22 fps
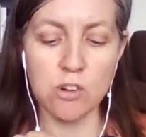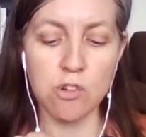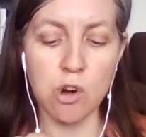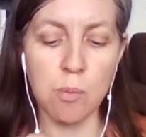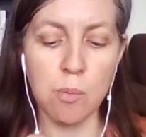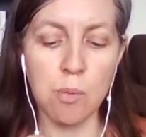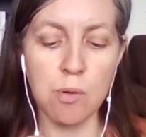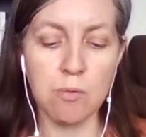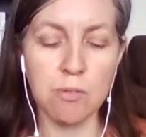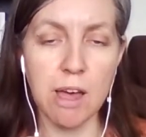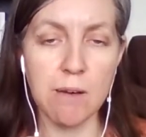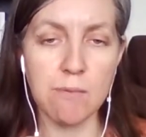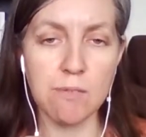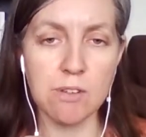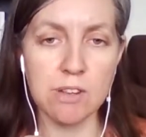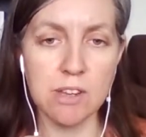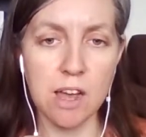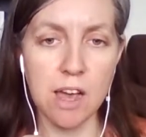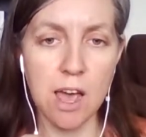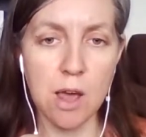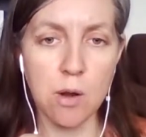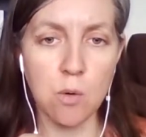drop of
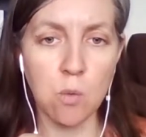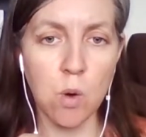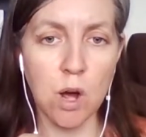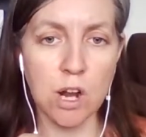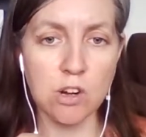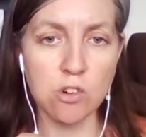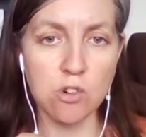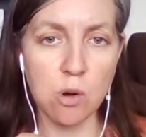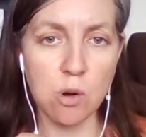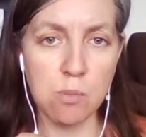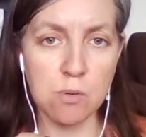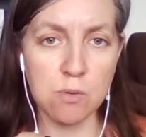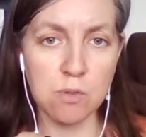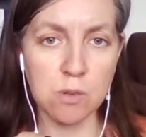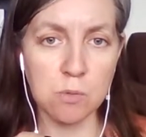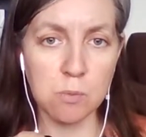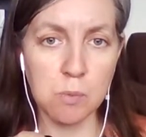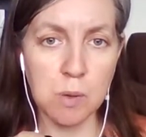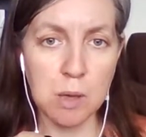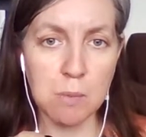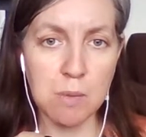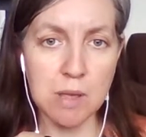lavender and 1 drop of
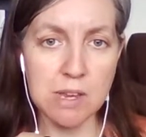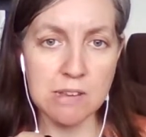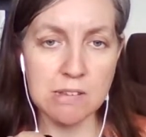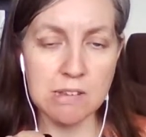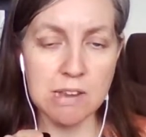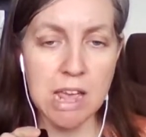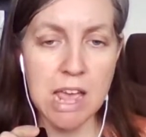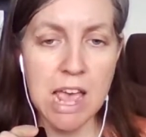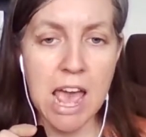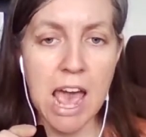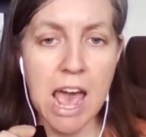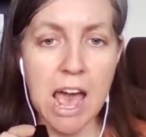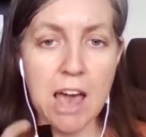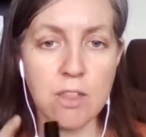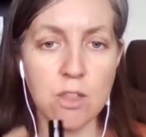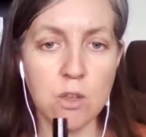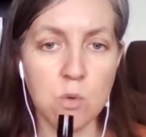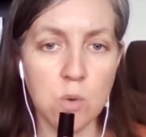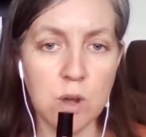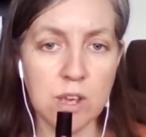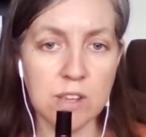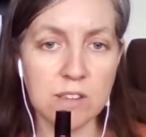spearmint, and
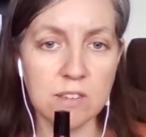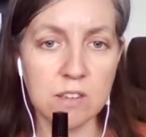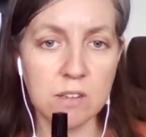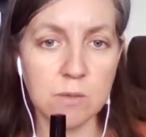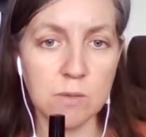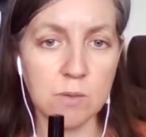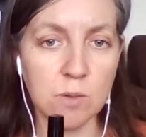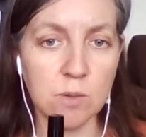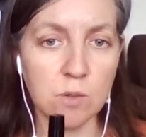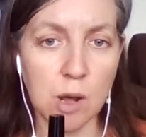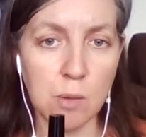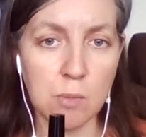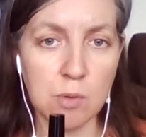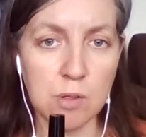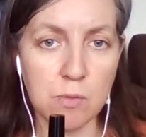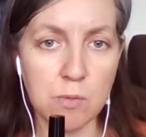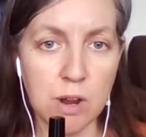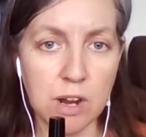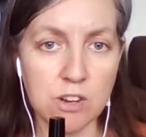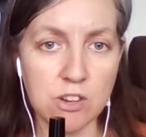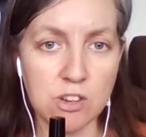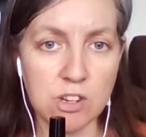the rest is filled up with
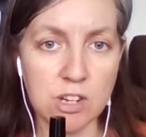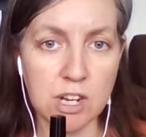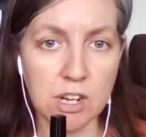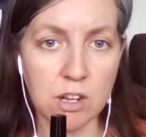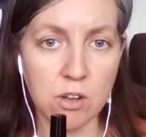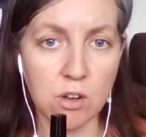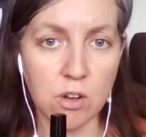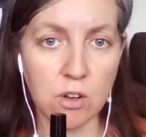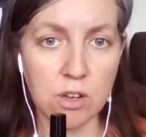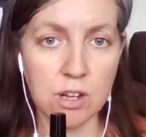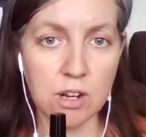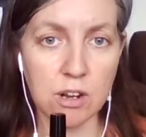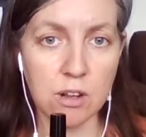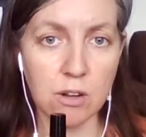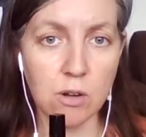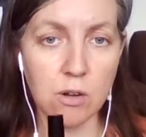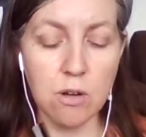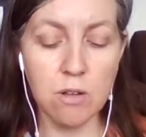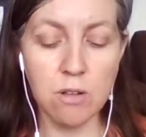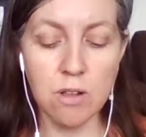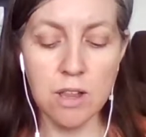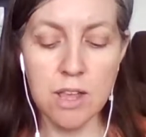fractionated coconut
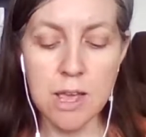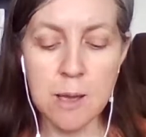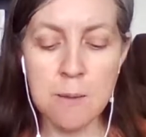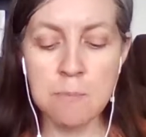oil.